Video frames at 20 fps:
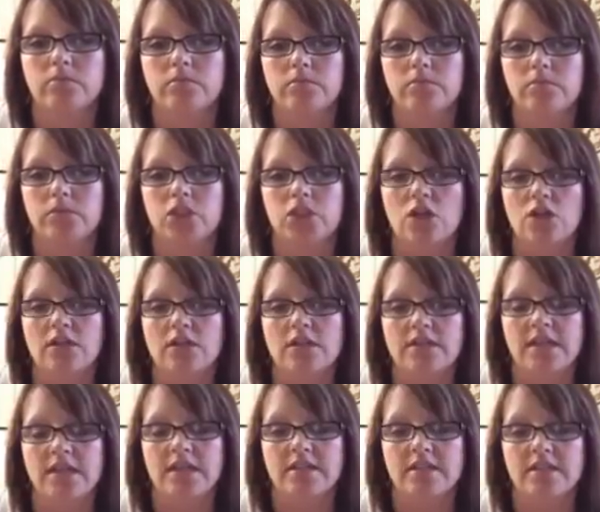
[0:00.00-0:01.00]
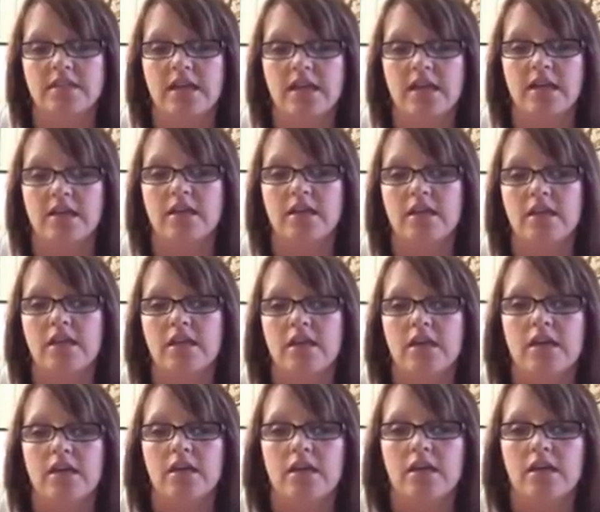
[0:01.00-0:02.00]
started to test that.
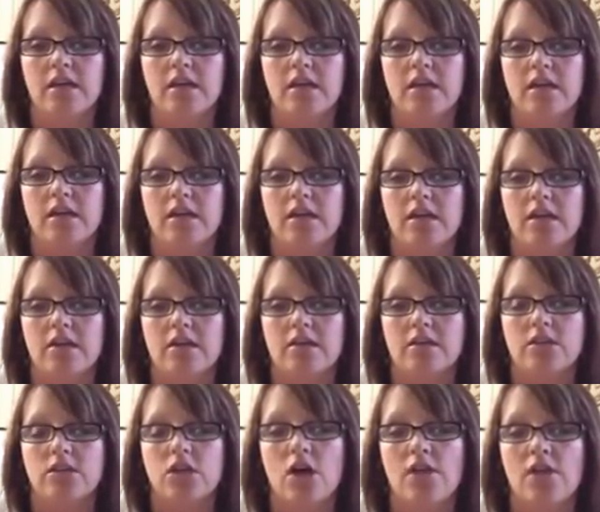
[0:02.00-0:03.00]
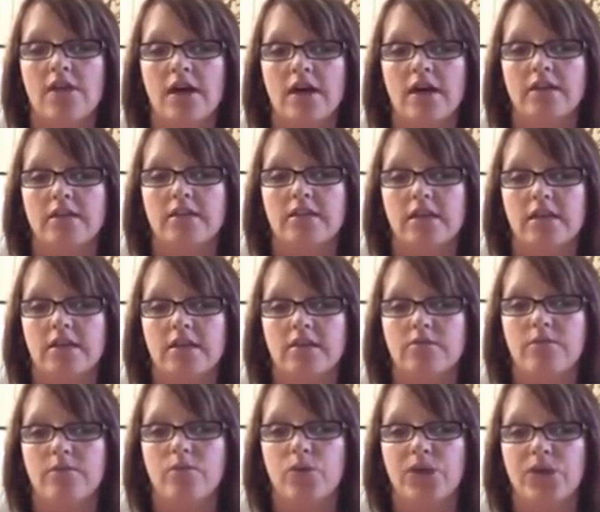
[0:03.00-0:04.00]
Saw that
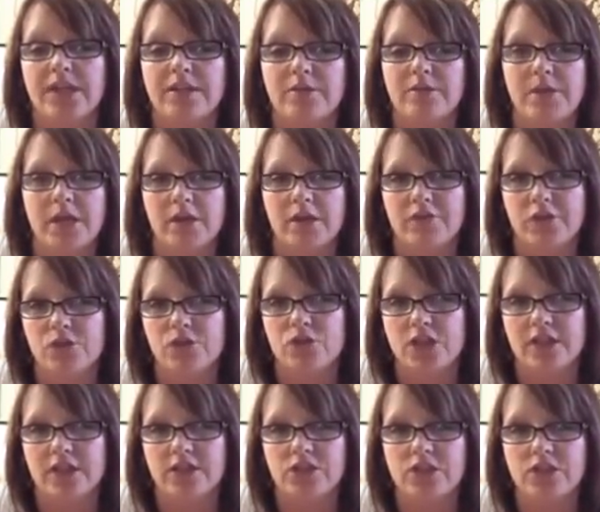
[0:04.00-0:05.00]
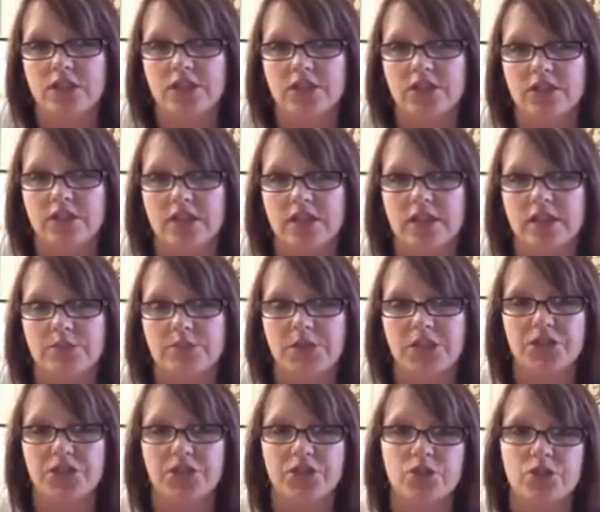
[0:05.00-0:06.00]
we needed to make a few changes here and there,
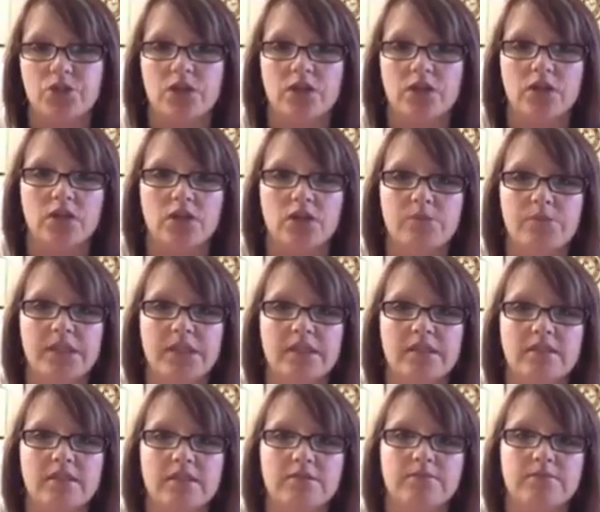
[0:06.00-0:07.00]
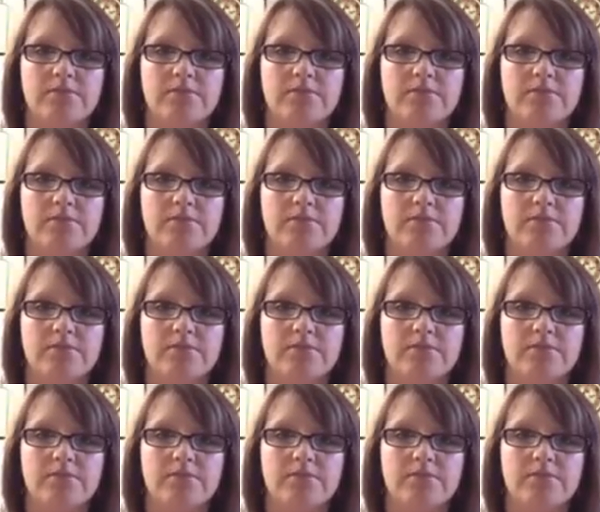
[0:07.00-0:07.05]
especially to our alert piece.